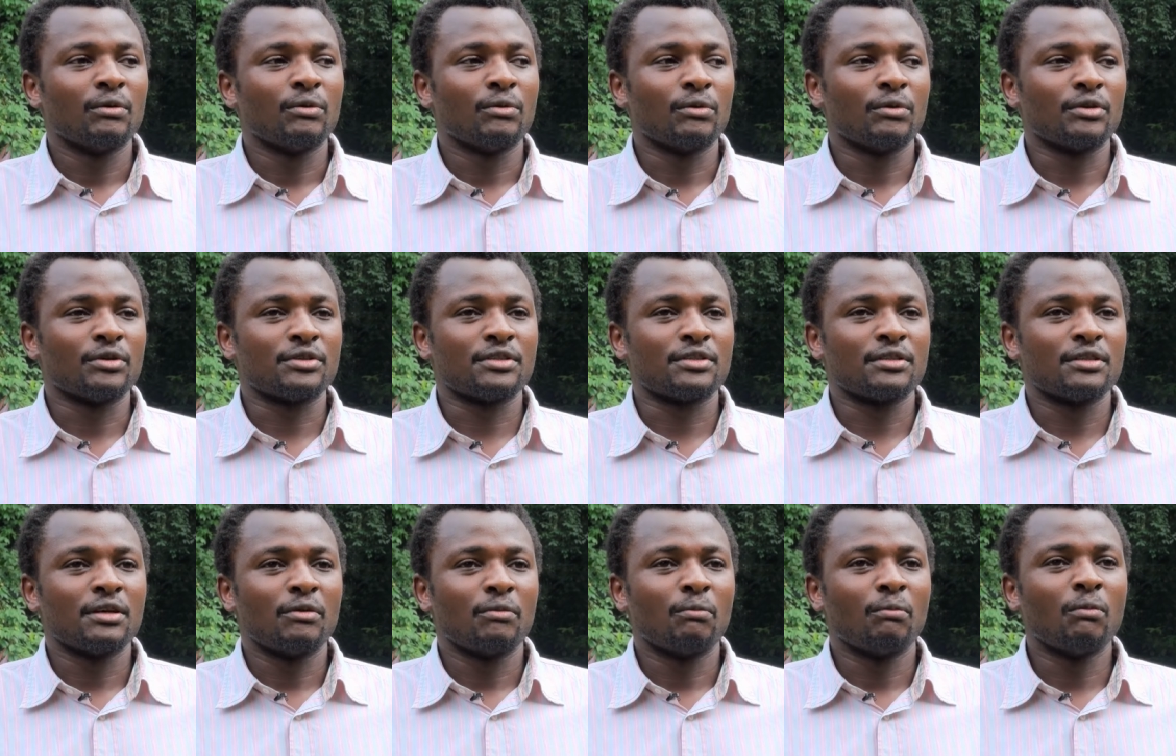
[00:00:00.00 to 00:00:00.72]
it
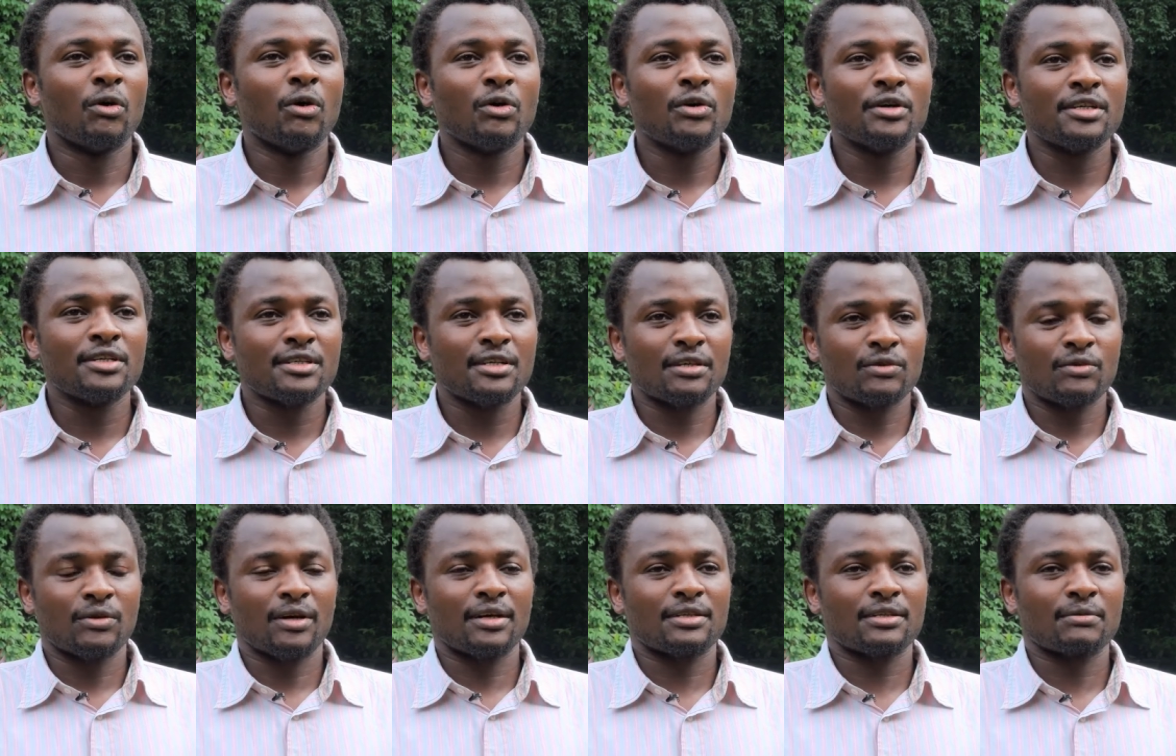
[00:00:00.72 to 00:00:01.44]
was more
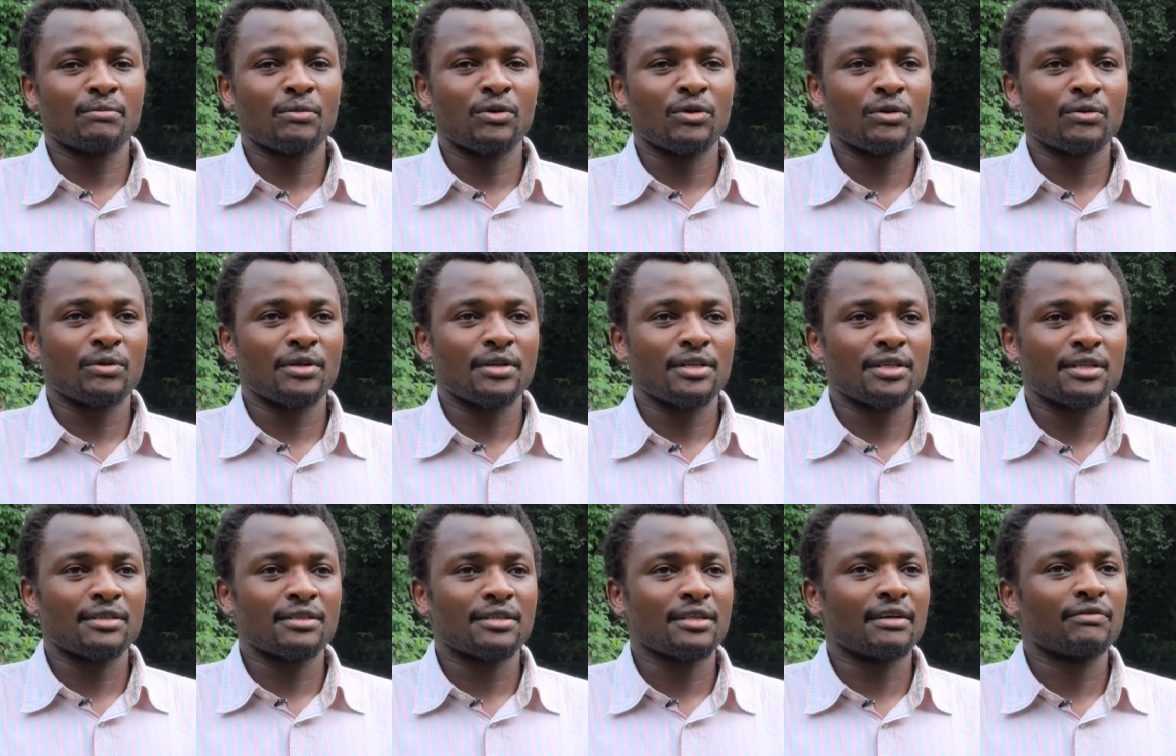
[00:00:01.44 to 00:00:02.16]
easy to ask more
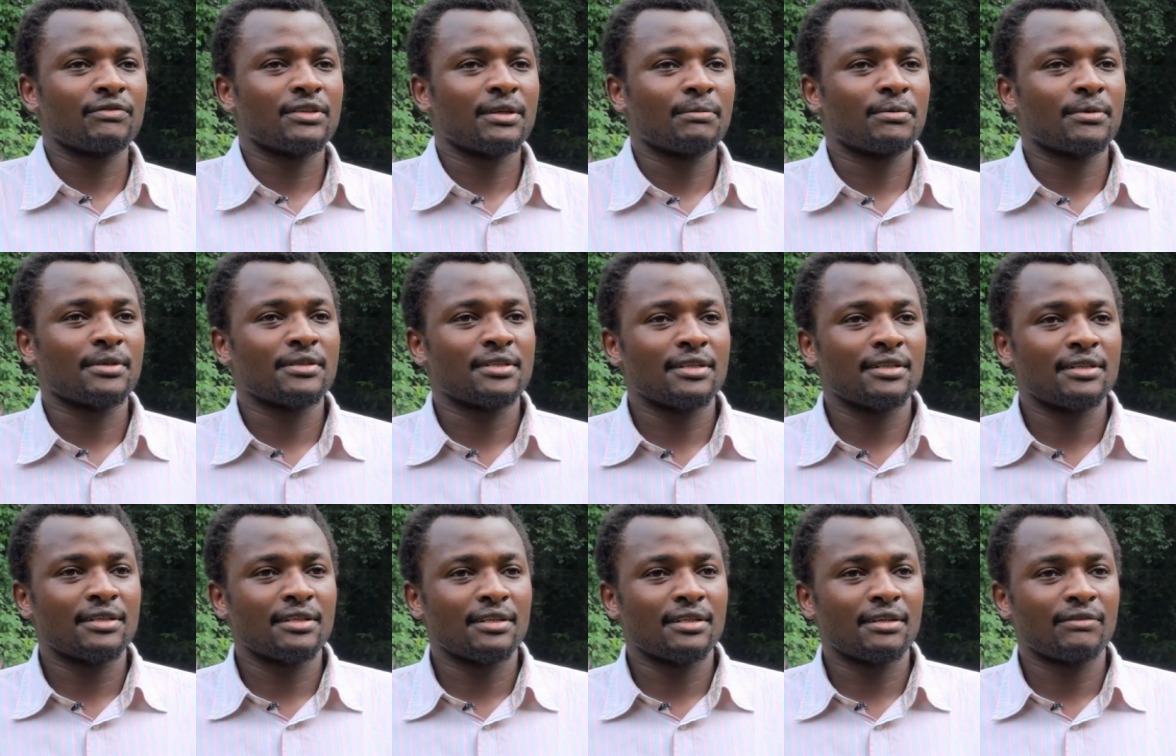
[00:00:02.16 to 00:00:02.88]
questions after
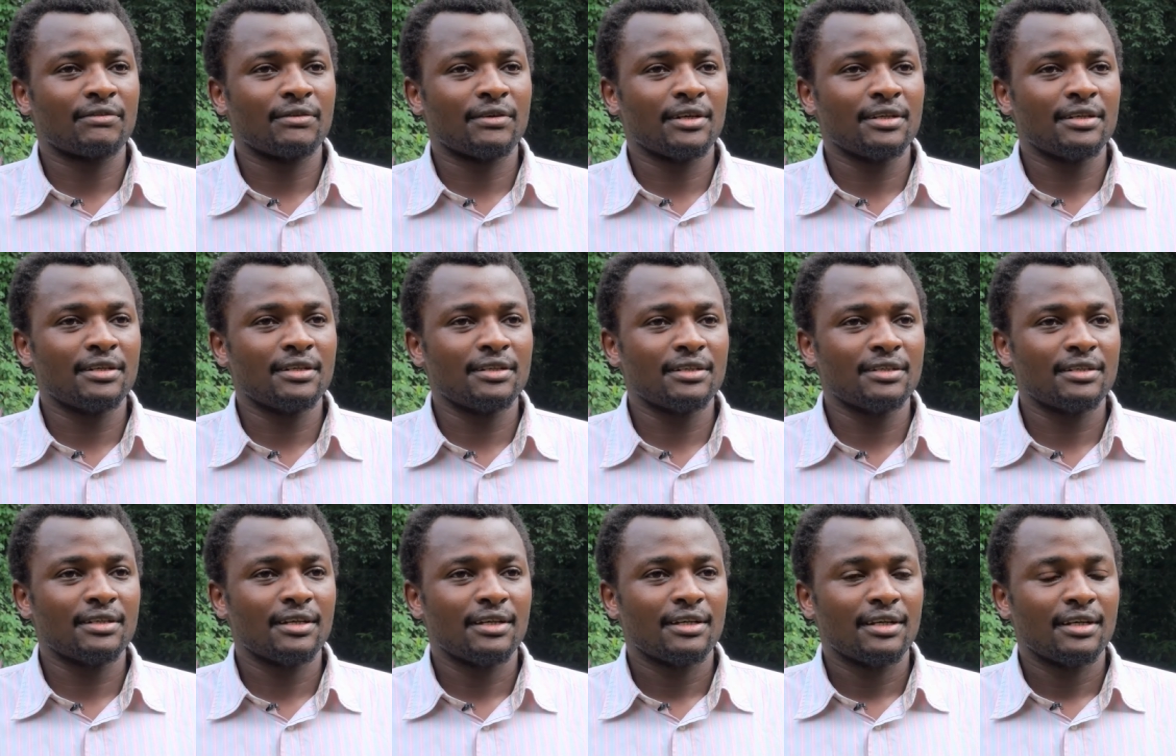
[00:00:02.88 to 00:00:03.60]
presenting the
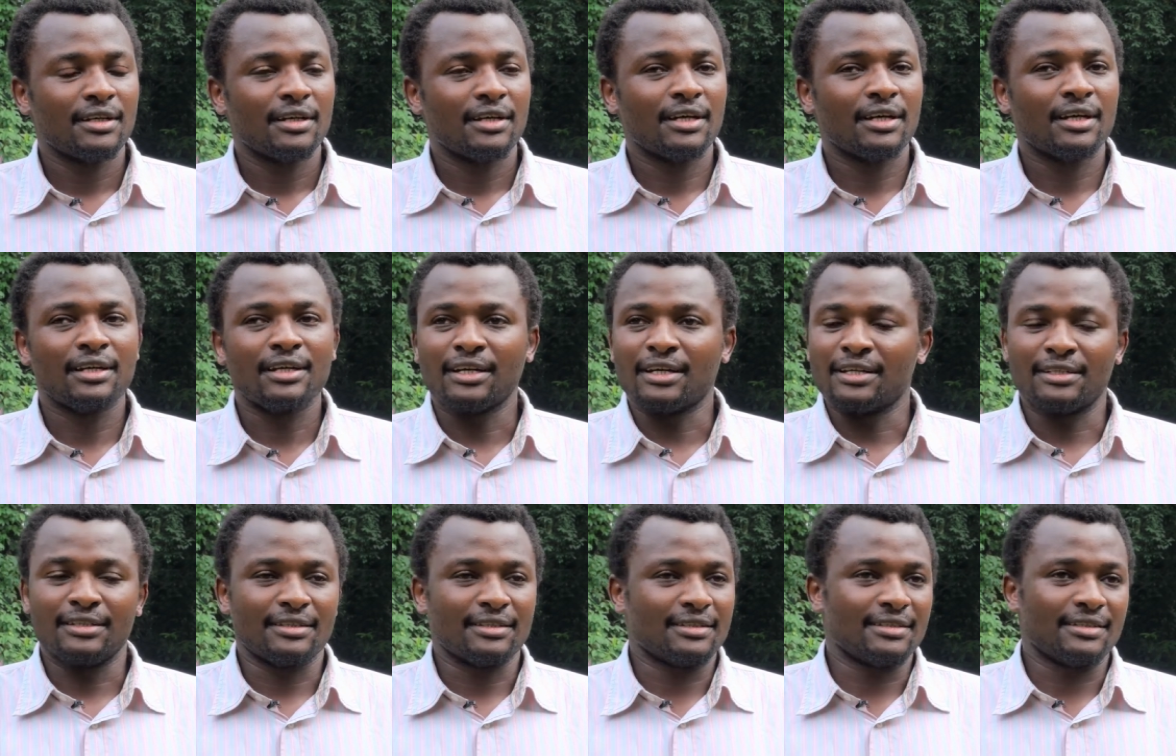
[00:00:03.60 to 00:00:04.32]
findings,
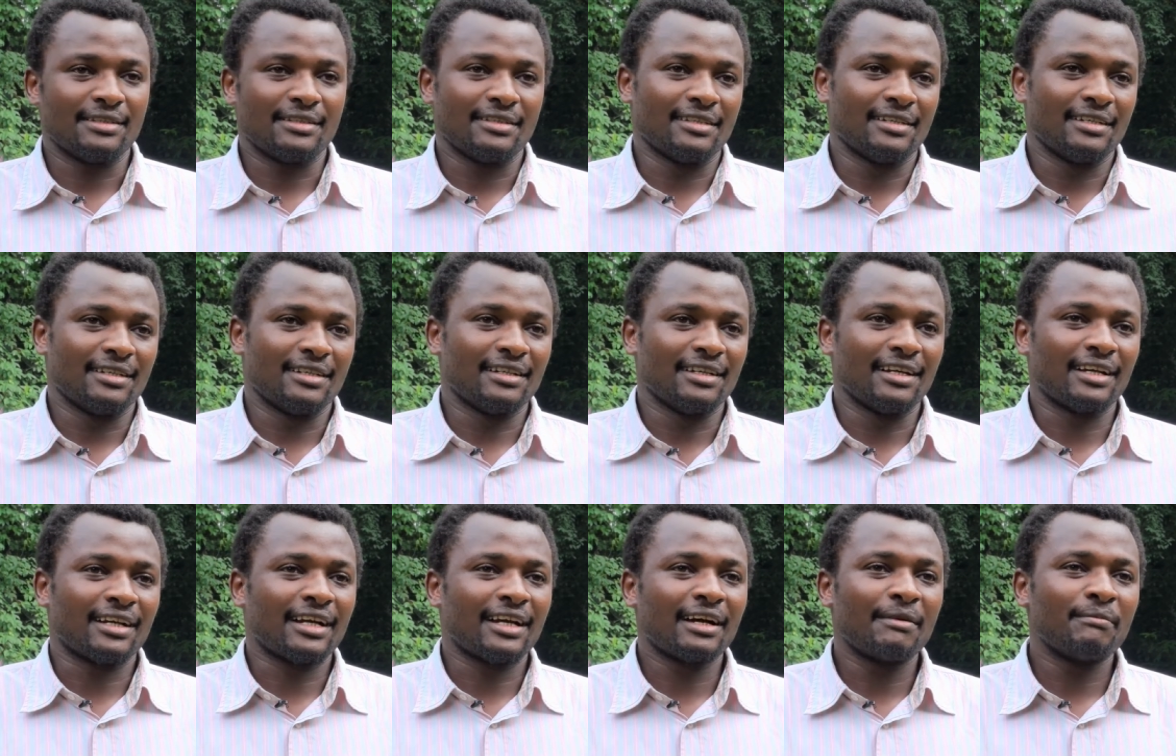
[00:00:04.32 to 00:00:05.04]
and
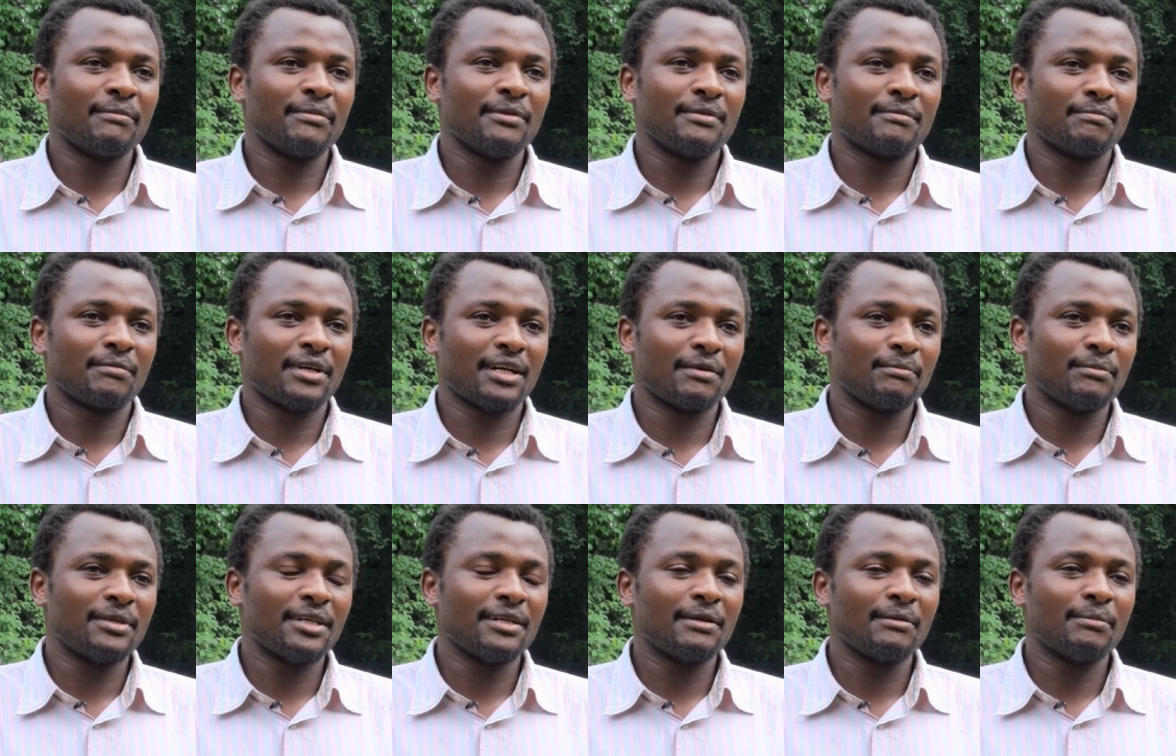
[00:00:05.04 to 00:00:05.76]
it
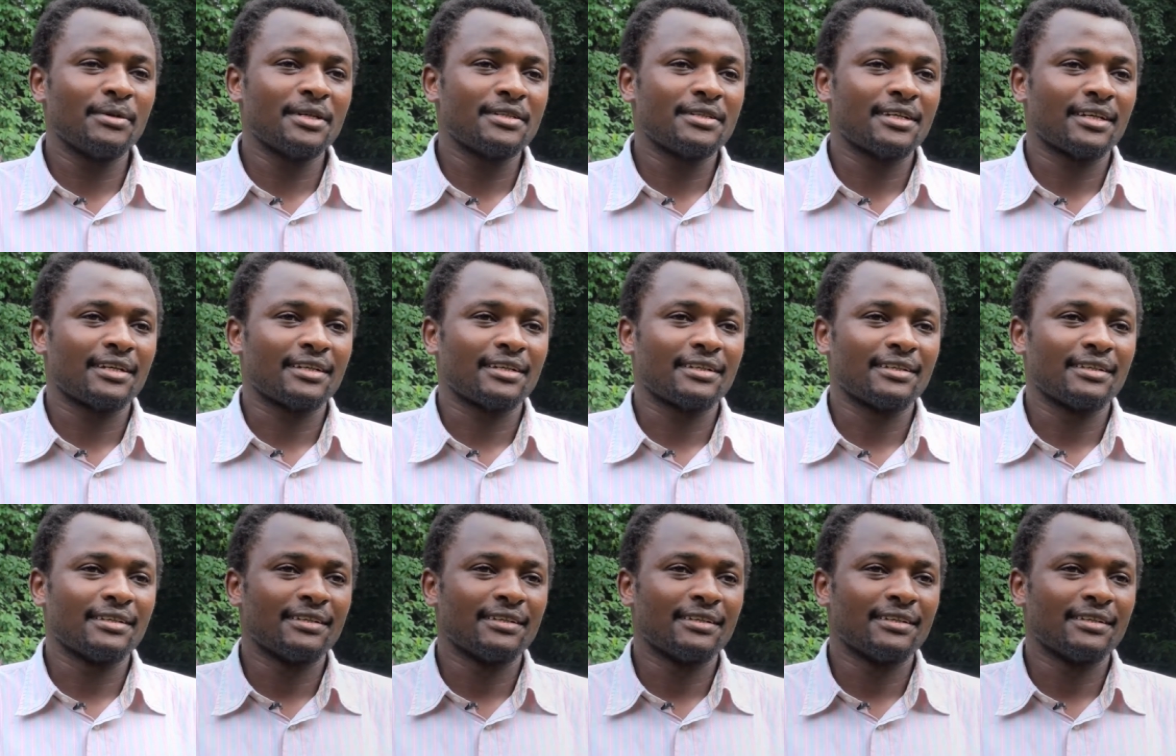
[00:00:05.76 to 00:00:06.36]
can't be any better.